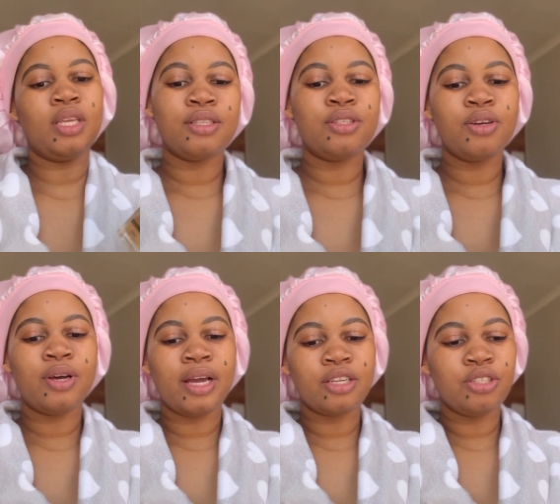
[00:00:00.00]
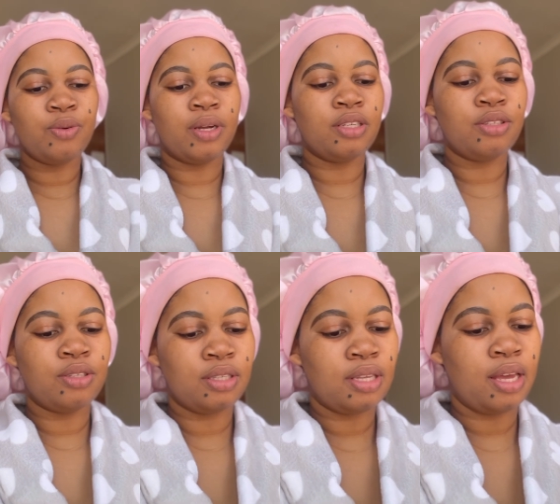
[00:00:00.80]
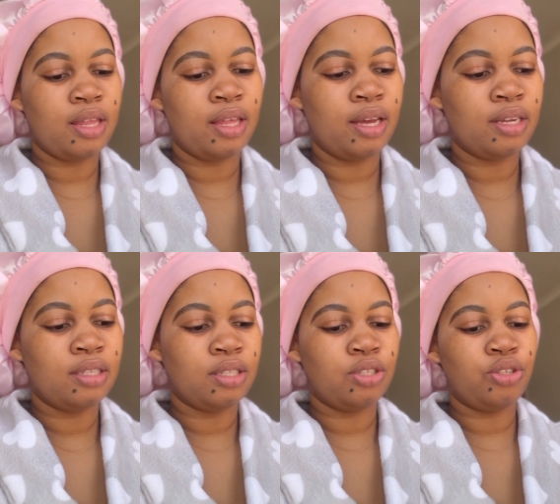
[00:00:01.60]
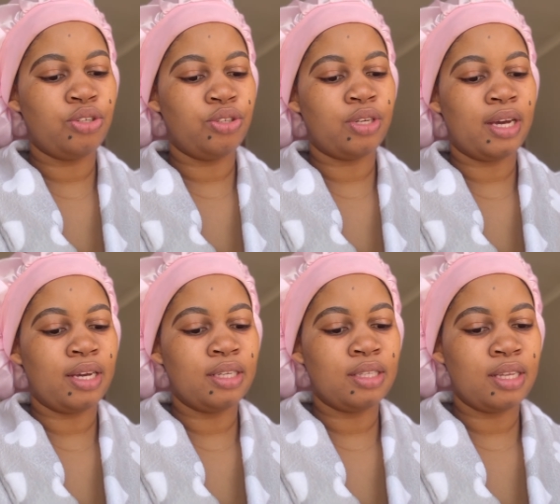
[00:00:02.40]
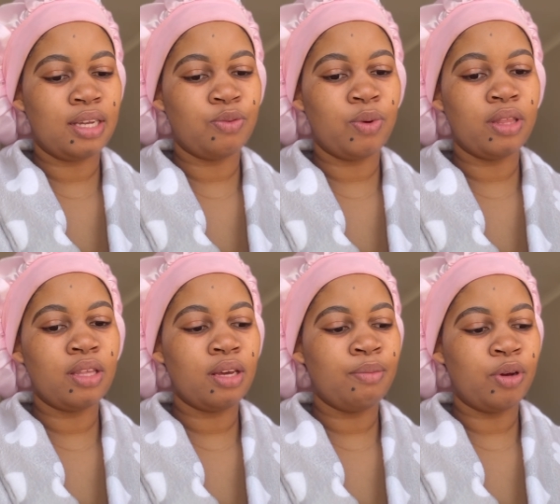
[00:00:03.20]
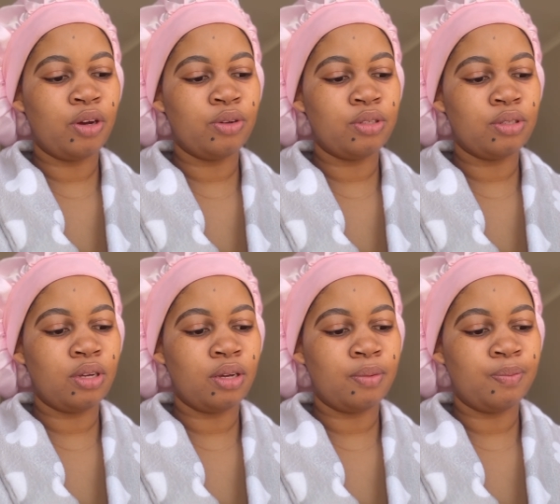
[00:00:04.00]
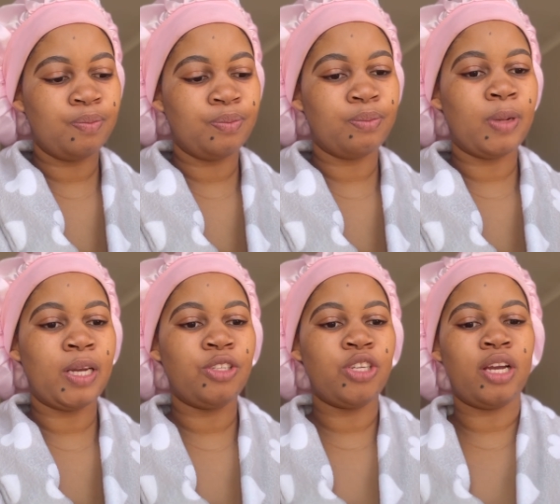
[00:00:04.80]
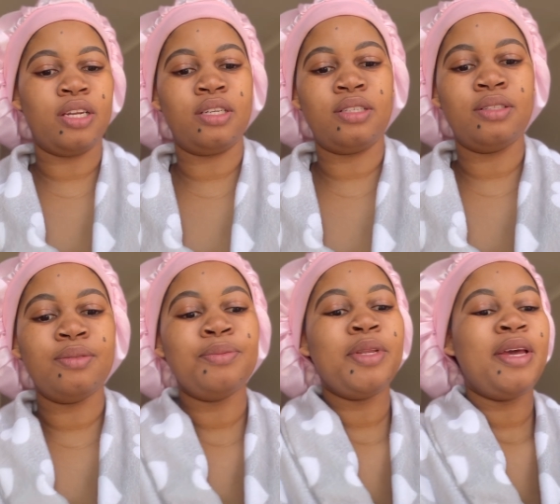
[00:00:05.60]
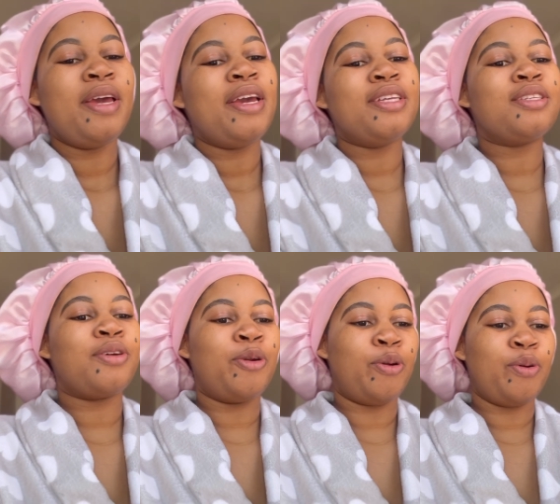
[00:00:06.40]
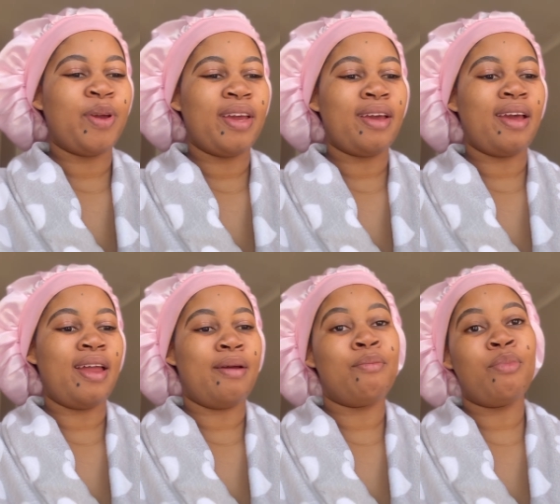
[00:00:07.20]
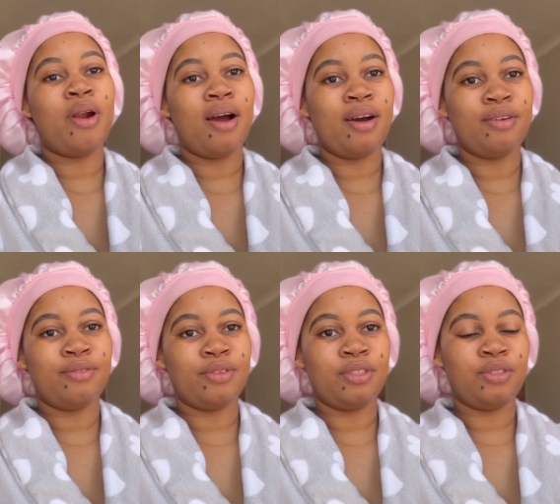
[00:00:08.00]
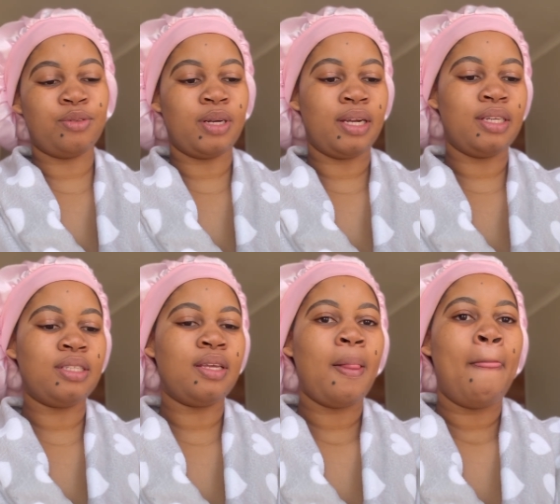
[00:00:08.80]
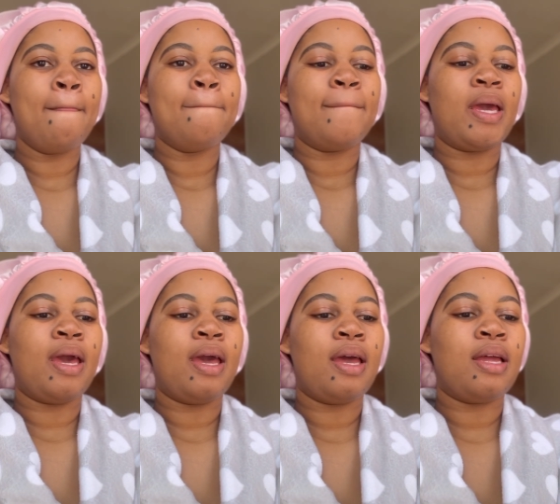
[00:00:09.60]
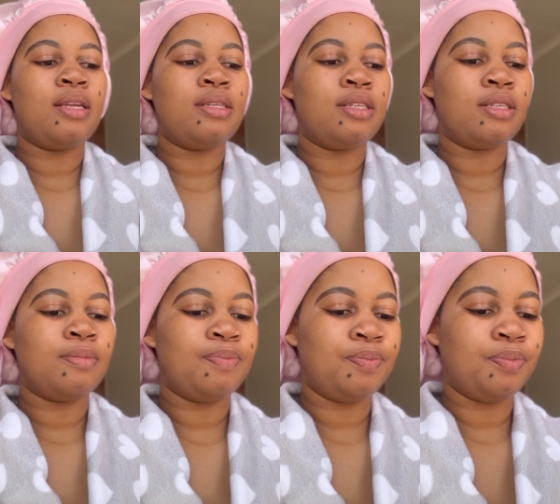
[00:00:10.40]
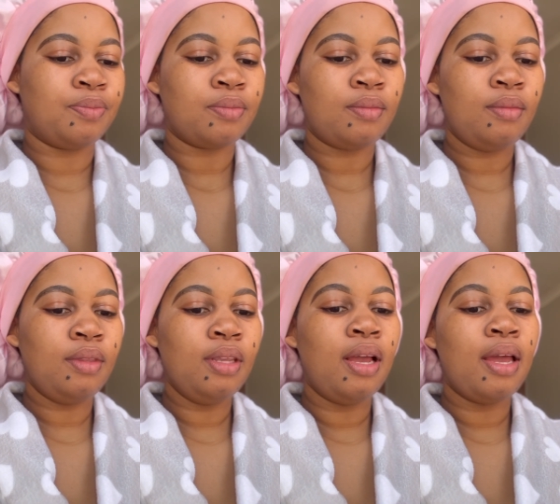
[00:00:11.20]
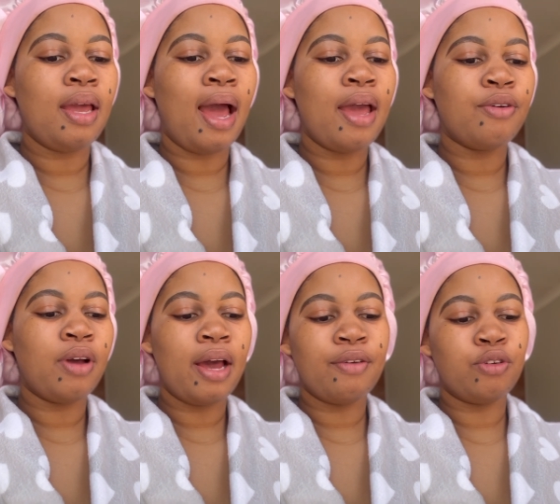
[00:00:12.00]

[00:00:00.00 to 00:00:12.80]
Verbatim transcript: so i actually wanted to say that to you guys that one thing about um my channel it's growing and i'm proud of it right and i i've